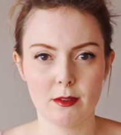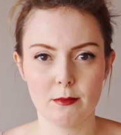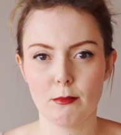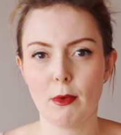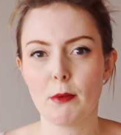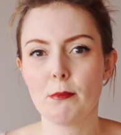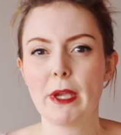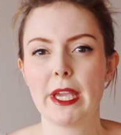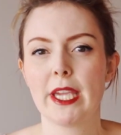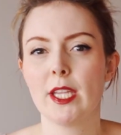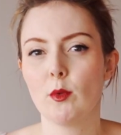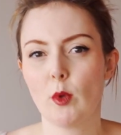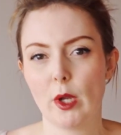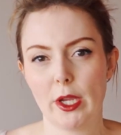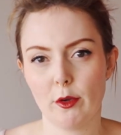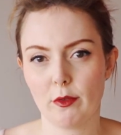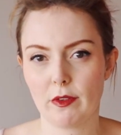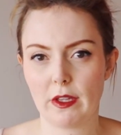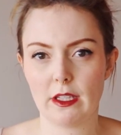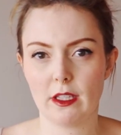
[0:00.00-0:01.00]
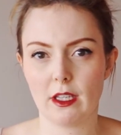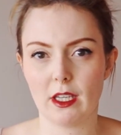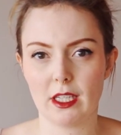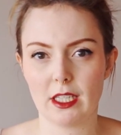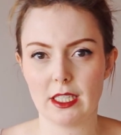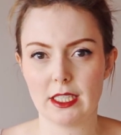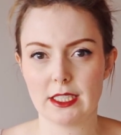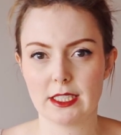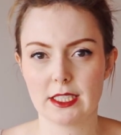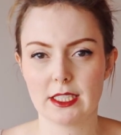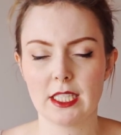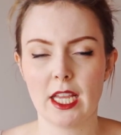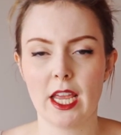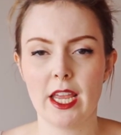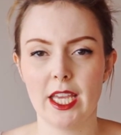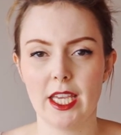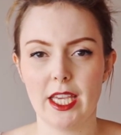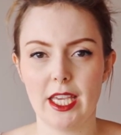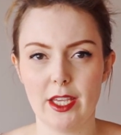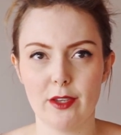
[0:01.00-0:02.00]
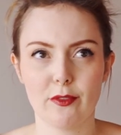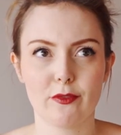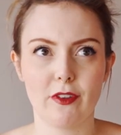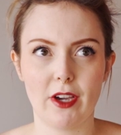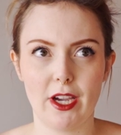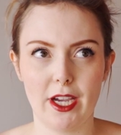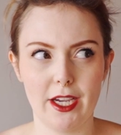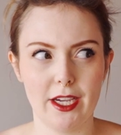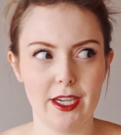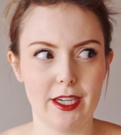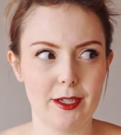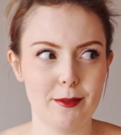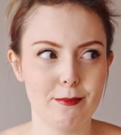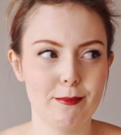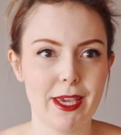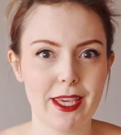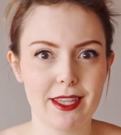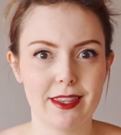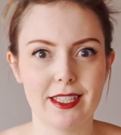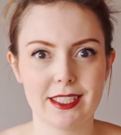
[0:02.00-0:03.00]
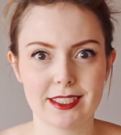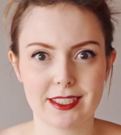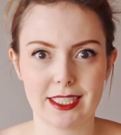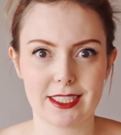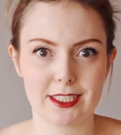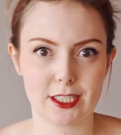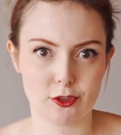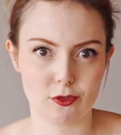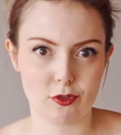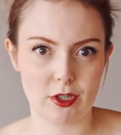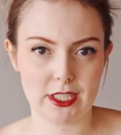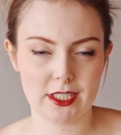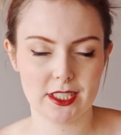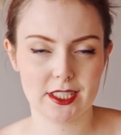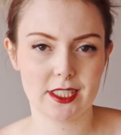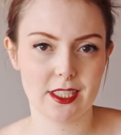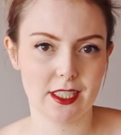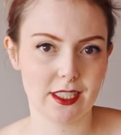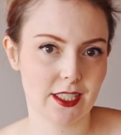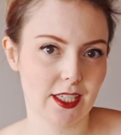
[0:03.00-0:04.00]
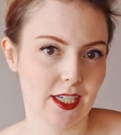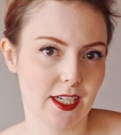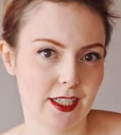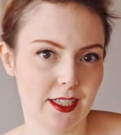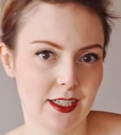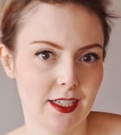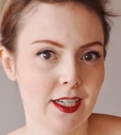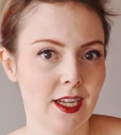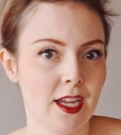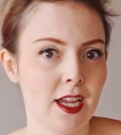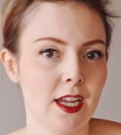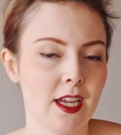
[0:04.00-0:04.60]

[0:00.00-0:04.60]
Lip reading: My main way of thinking is if I make this as a dress again,